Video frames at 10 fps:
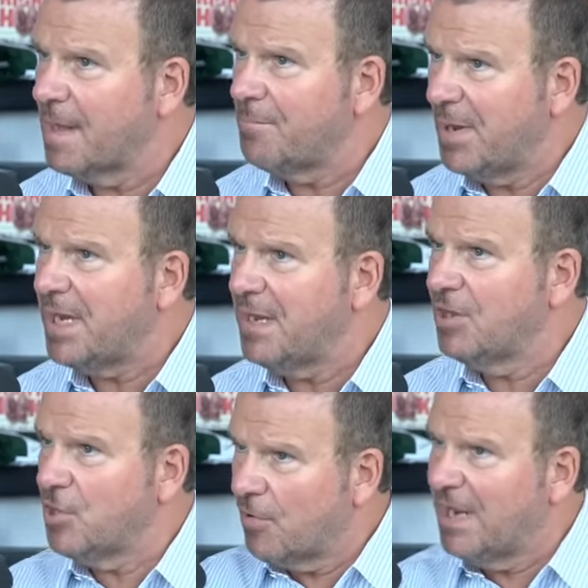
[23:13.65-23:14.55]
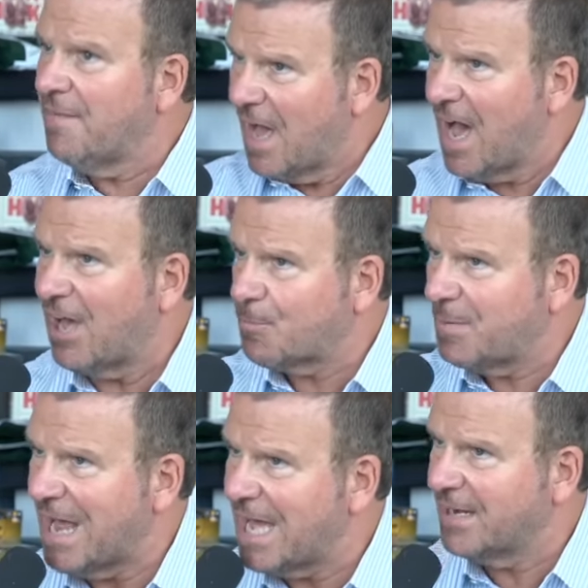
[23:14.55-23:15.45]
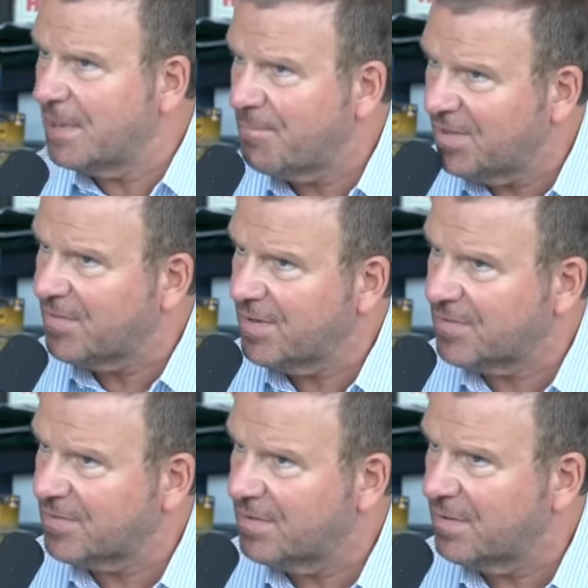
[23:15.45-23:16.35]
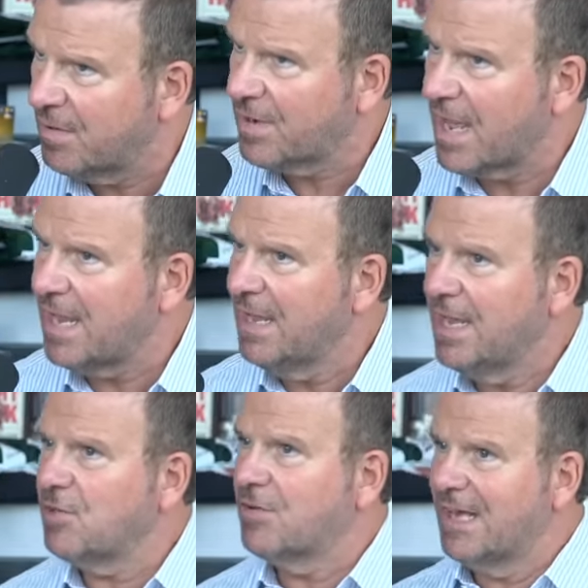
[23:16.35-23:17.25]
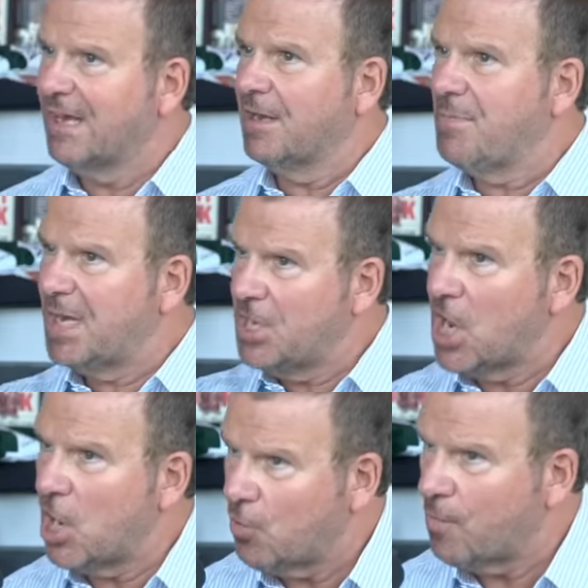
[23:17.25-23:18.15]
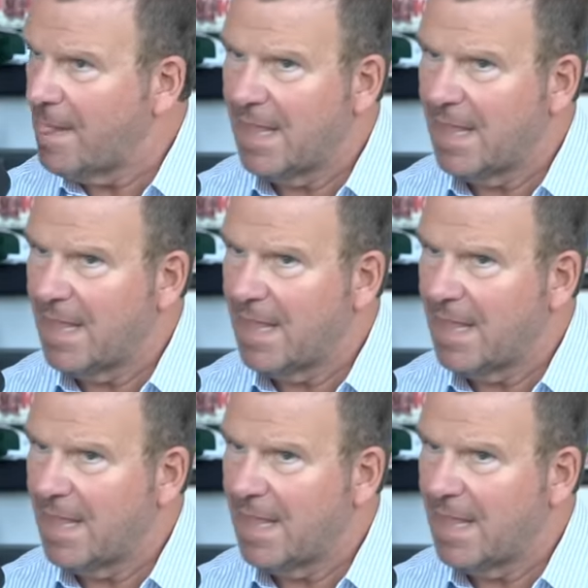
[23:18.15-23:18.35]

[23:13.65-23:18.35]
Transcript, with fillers: B, you're in the hospitality business okay? And you're telling me no.